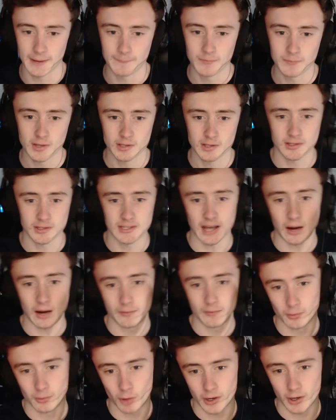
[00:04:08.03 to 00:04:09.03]
So this
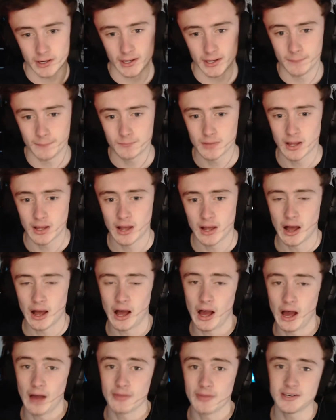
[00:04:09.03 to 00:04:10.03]
outfit right here.
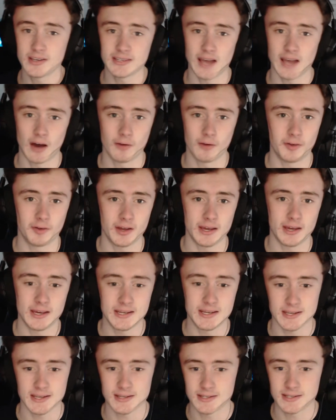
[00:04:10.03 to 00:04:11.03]
This outfit
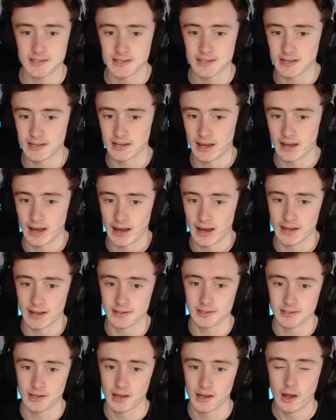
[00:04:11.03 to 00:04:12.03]
is seen
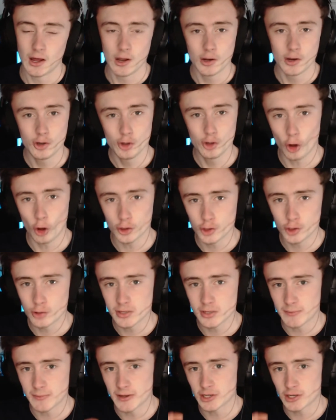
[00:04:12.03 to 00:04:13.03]
as not too
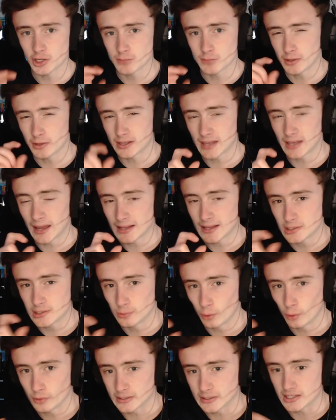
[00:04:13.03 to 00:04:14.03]
suspicious, but getting
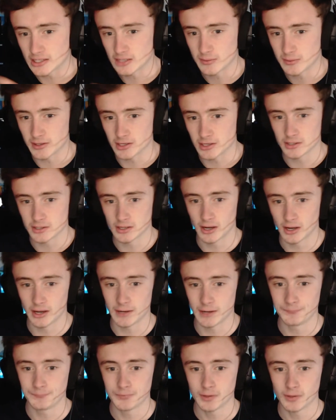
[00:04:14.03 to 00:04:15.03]
towards that suspicious
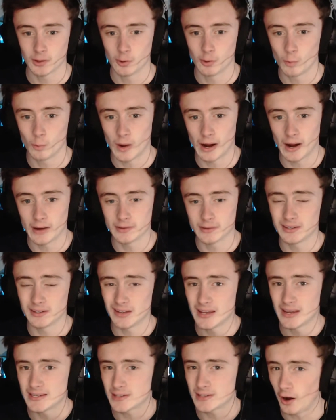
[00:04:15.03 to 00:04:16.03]
side, where it
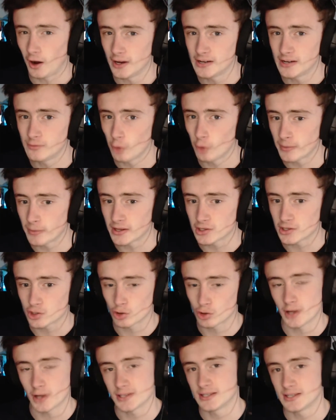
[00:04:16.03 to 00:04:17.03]
is kind of not being
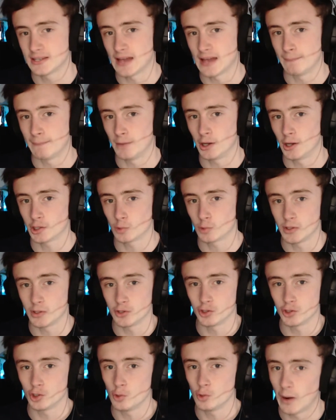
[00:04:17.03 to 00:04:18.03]
trusted that much when you
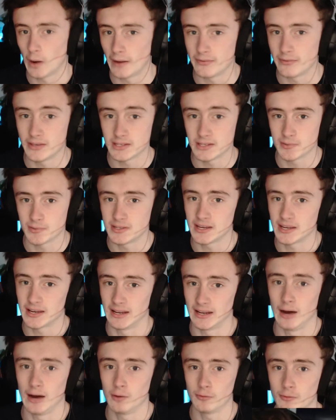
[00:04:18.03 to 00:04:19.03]
do wear this particular
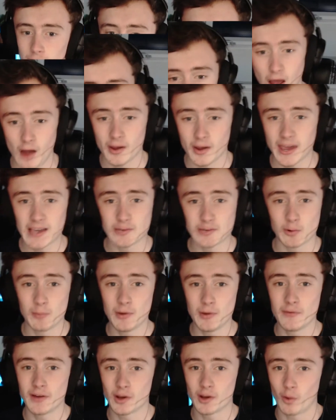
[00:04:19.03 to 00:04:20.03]
outfit. Okay, so we're
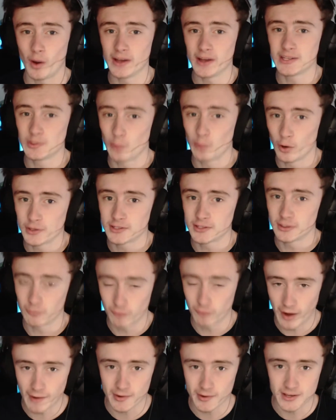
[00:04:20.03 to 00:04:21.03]
moving quite towards the
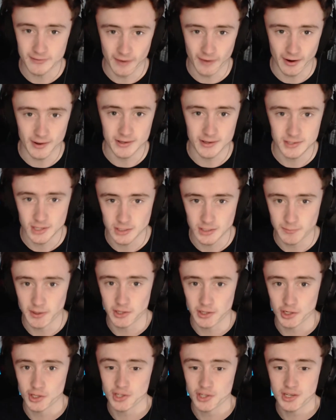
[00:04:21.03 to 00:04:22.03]
very, very
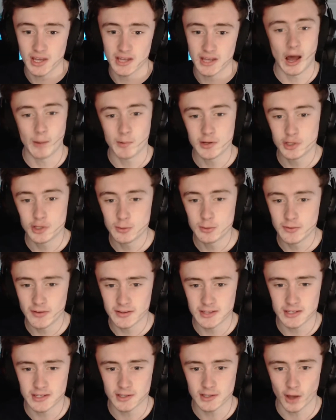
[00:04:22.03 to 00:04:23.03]
suspicious skins. Do move into
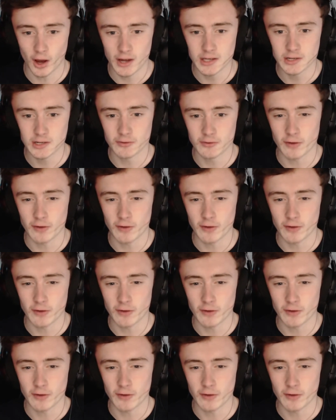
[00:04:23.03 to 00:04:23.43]
this kind of,